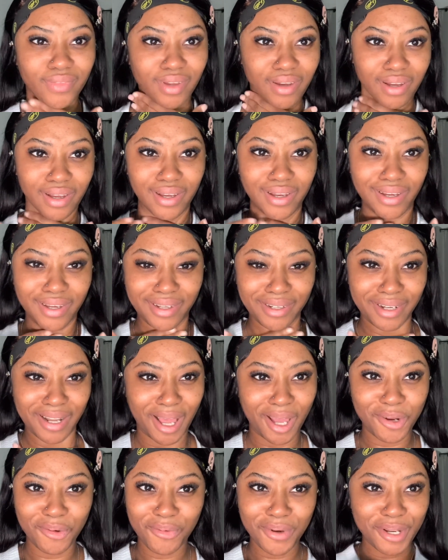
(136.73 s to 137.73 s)
And I
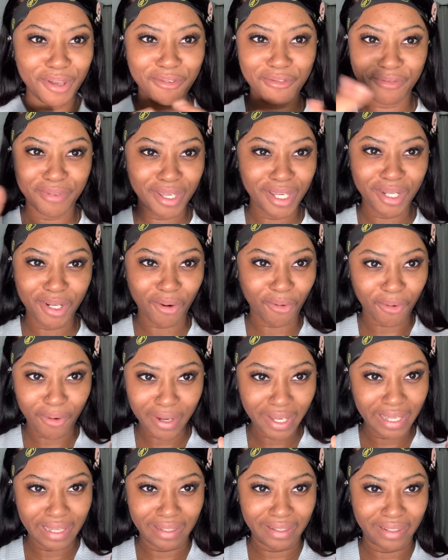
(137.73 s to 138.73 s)
don't want to feel
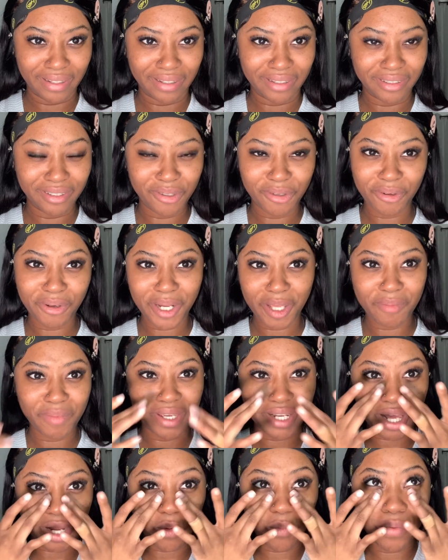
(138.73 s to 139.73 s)
oil. You know what I
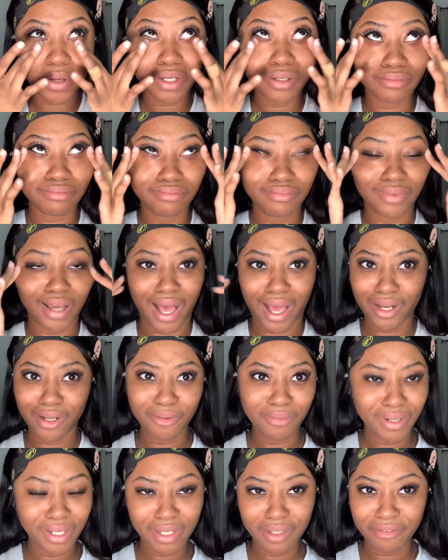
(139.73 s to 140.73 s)
mean? I don't want to
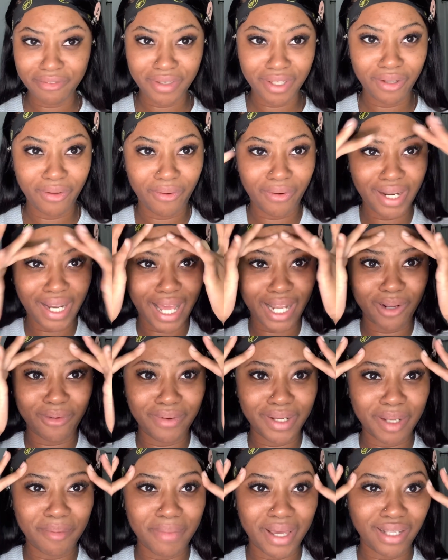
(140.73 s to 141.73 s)
feel oil. I don't
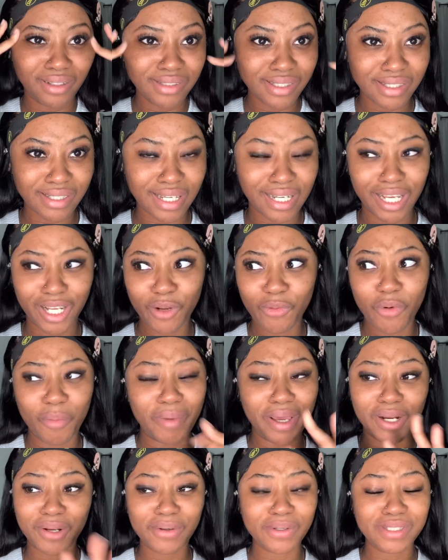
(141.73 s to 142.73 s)
want to melt. And I don't want
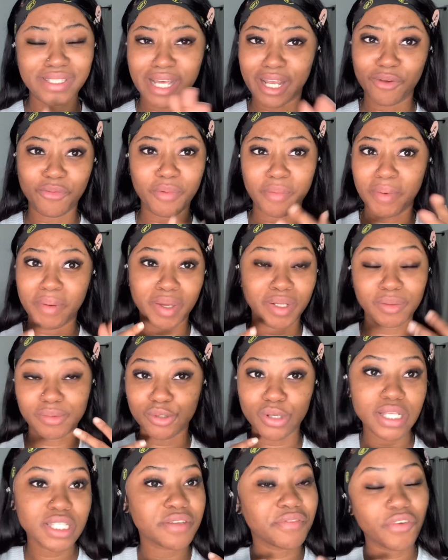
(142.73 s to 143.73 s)
my clothes. I don't want to make it
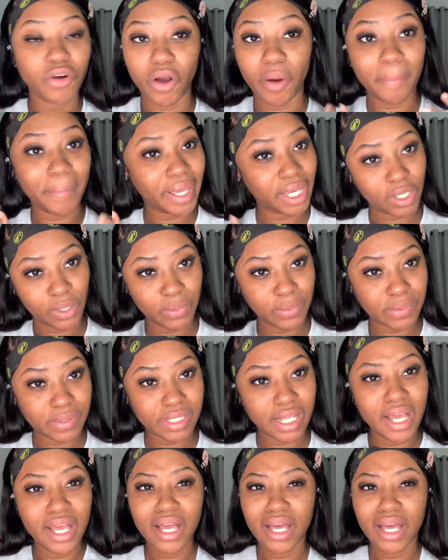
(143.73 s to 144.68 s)
transfer on my clothes.